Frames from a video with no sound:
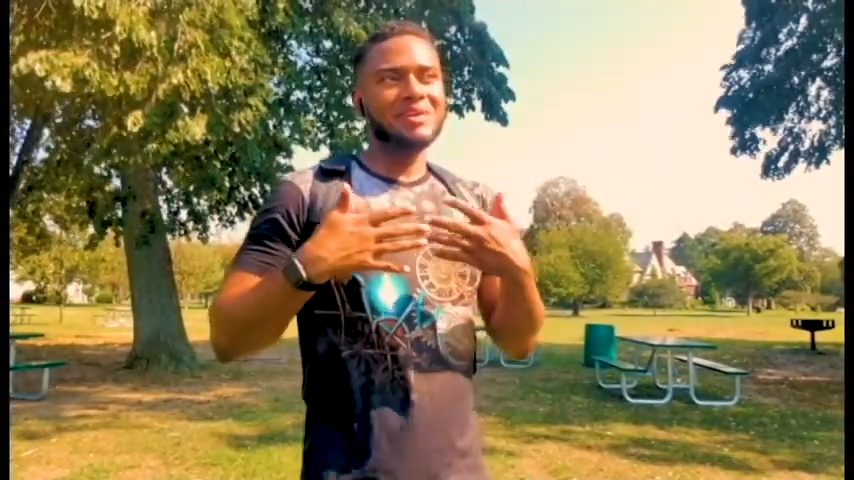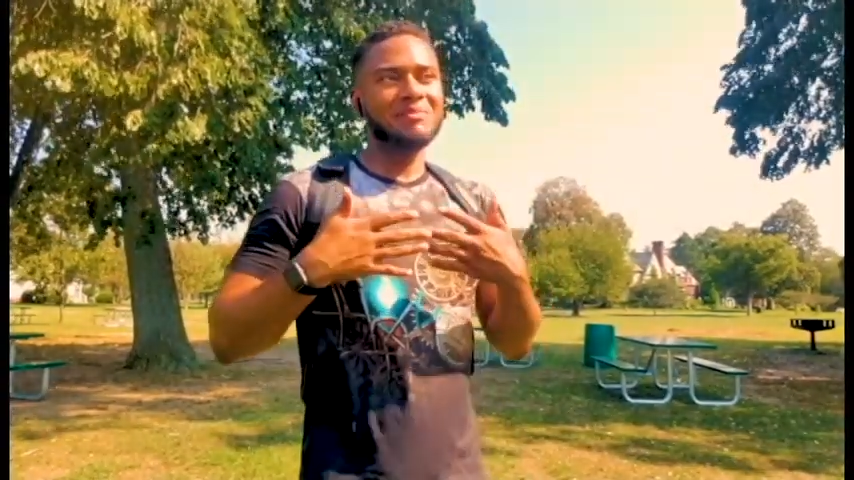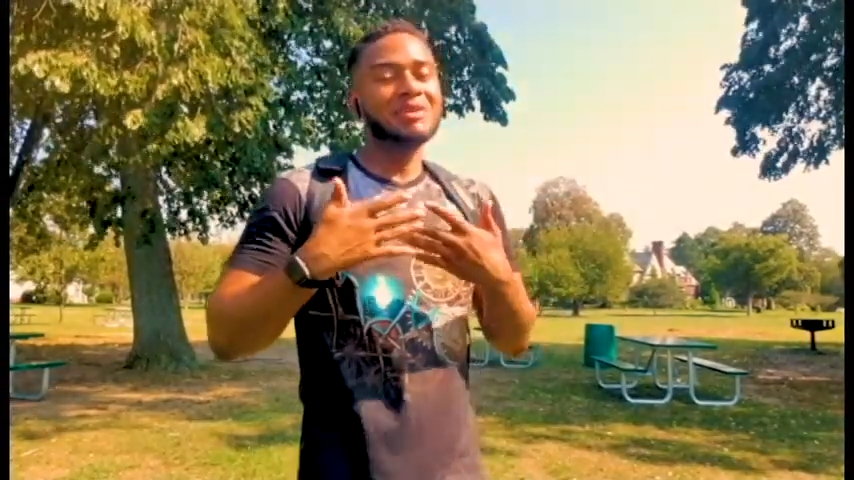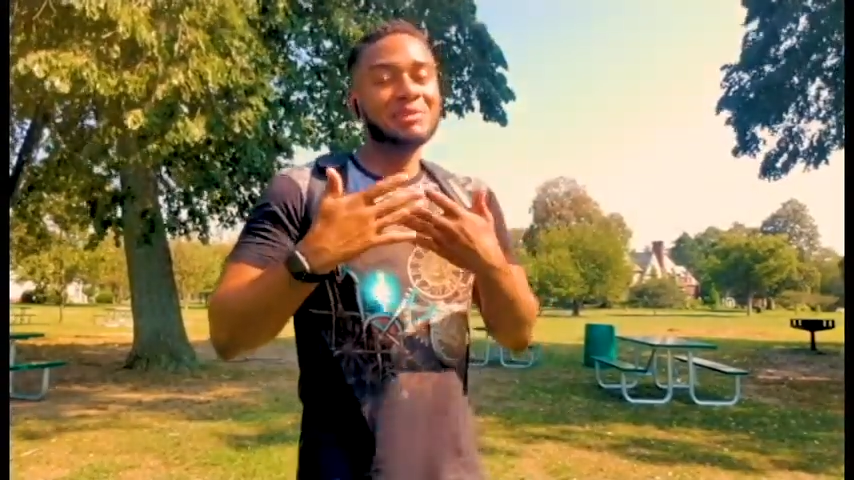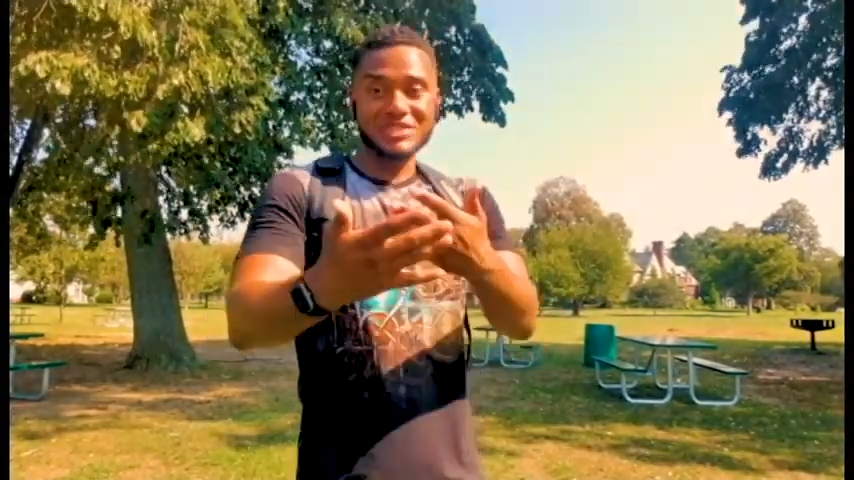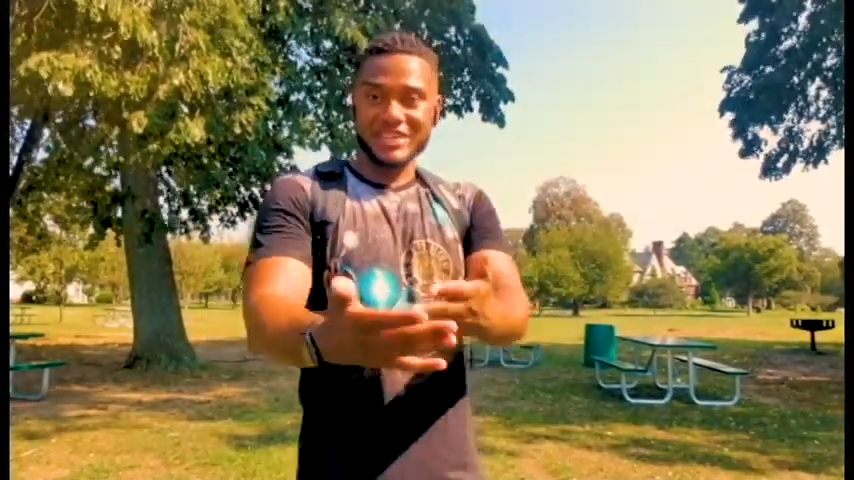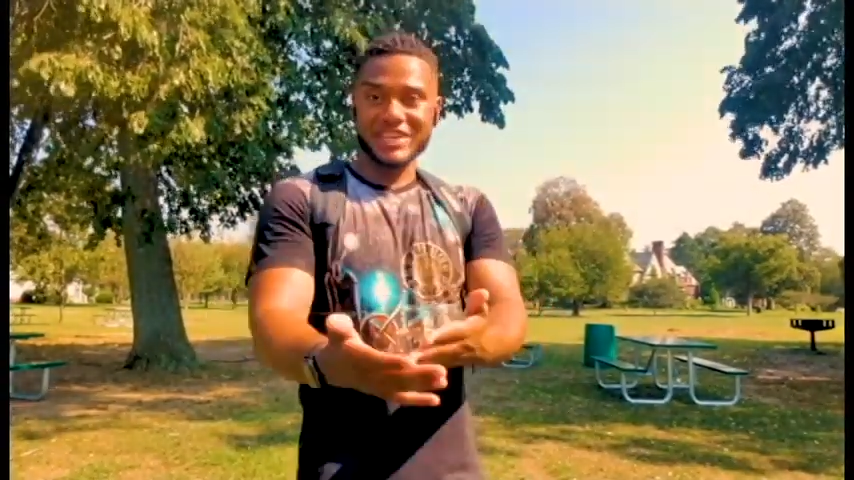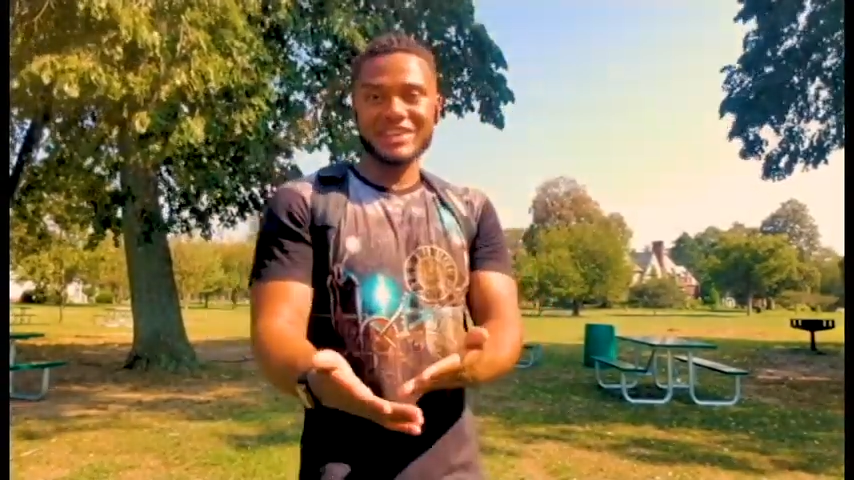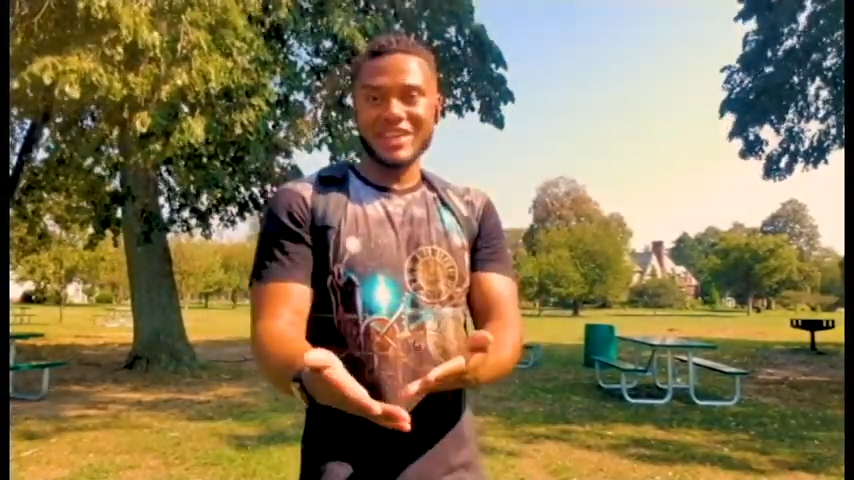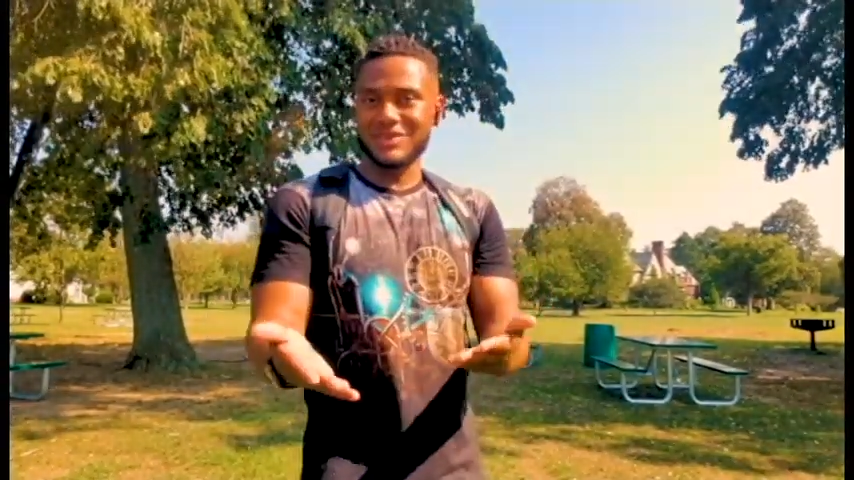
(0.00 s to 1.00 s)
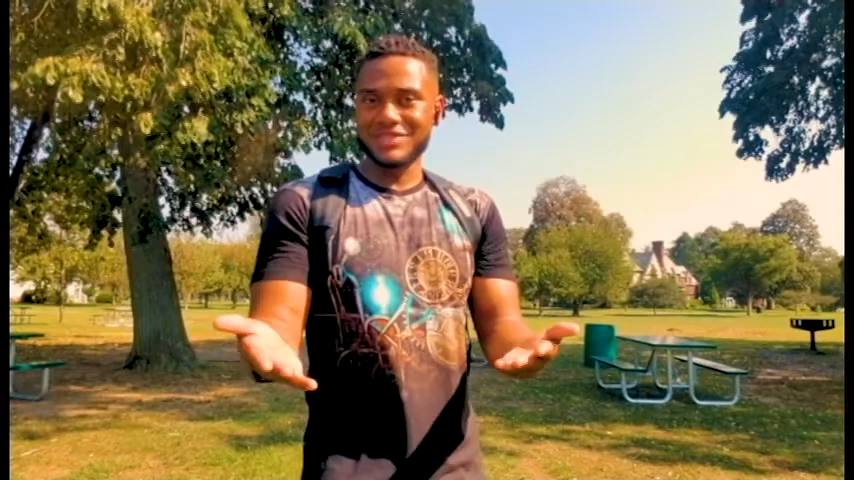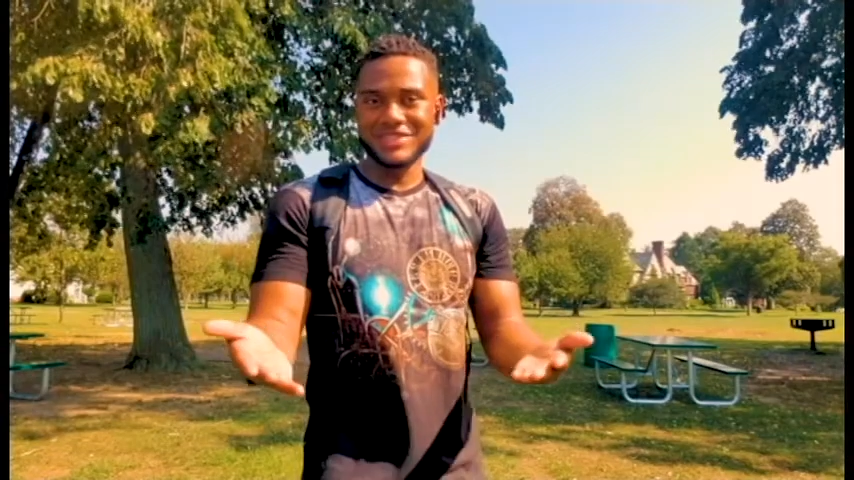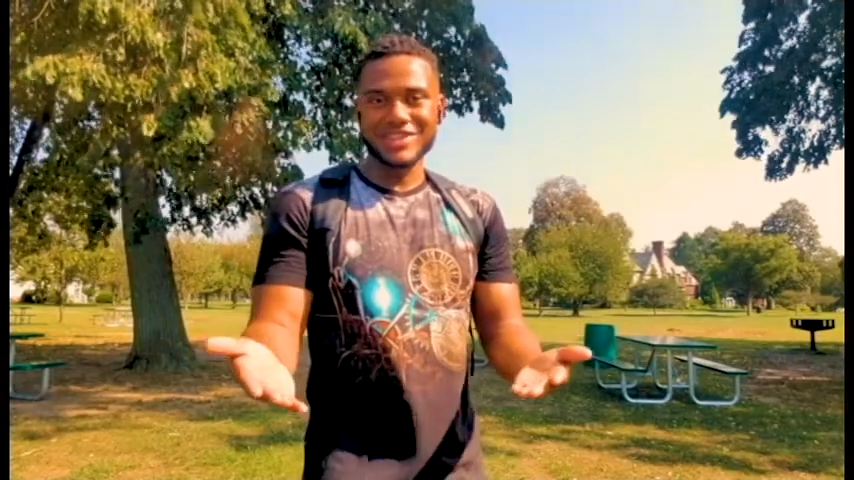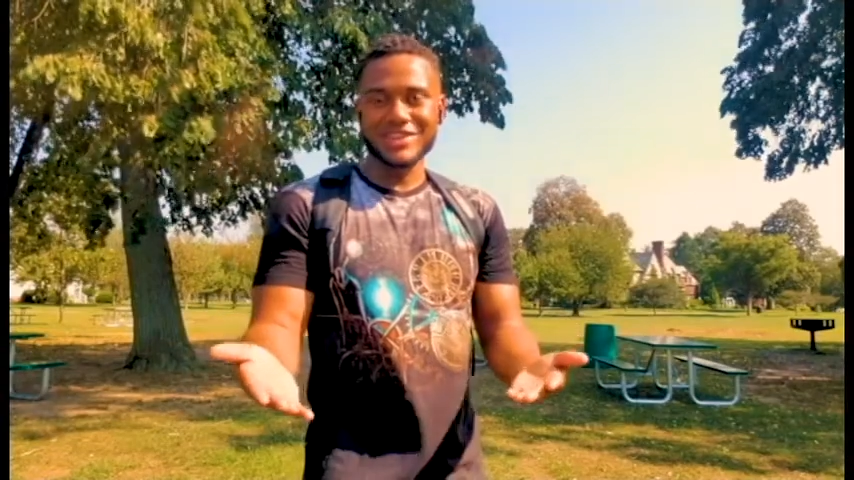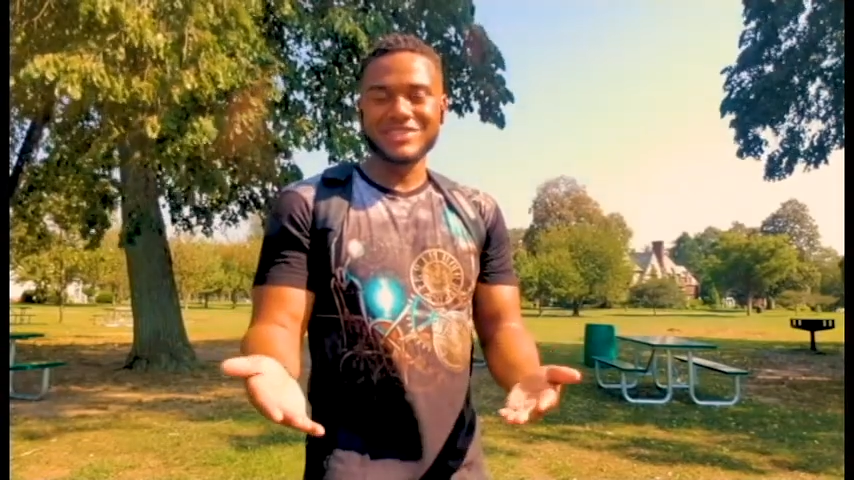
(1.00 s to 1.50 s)
pretty much stayed in the house the
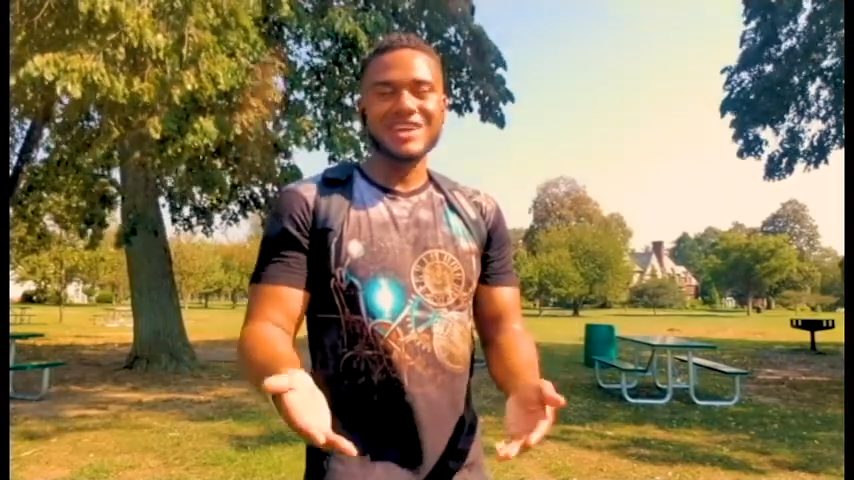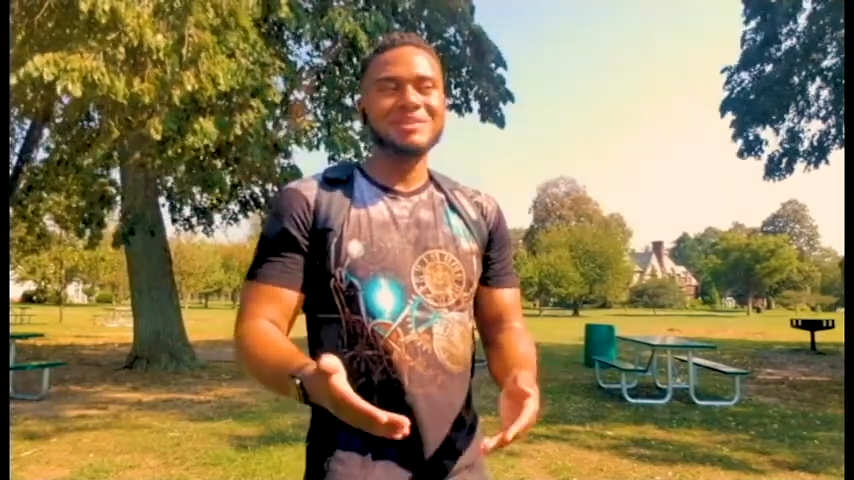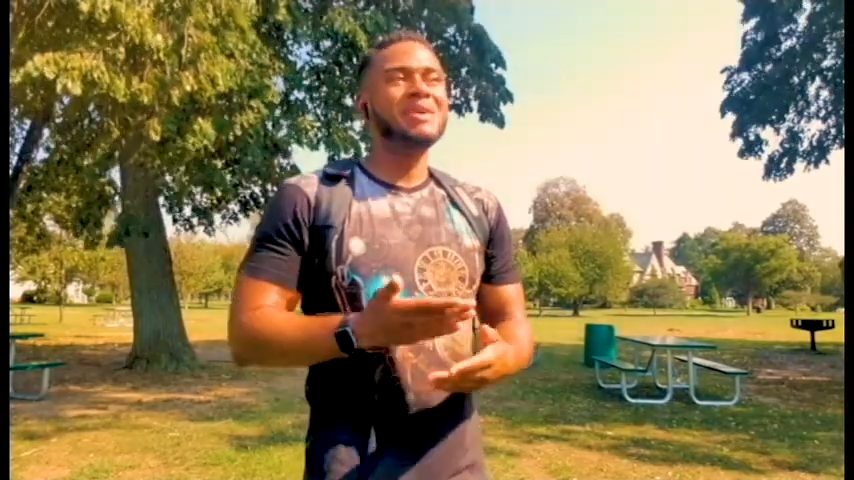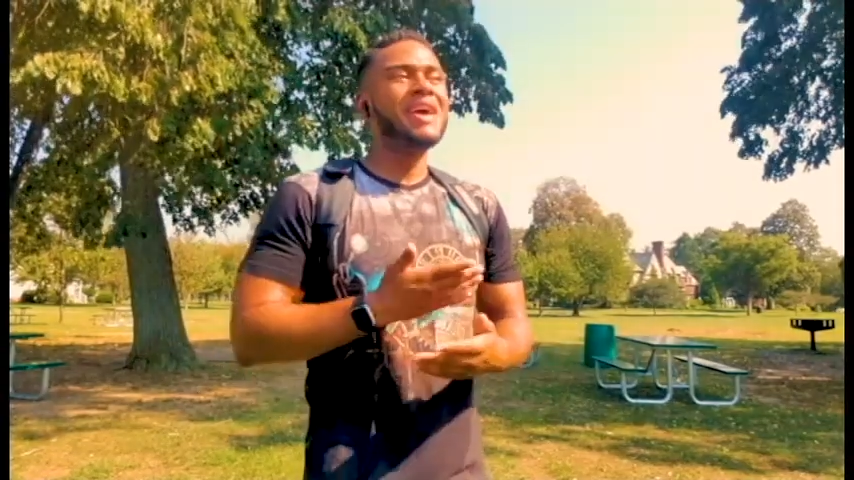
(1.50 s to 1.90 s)
entire time.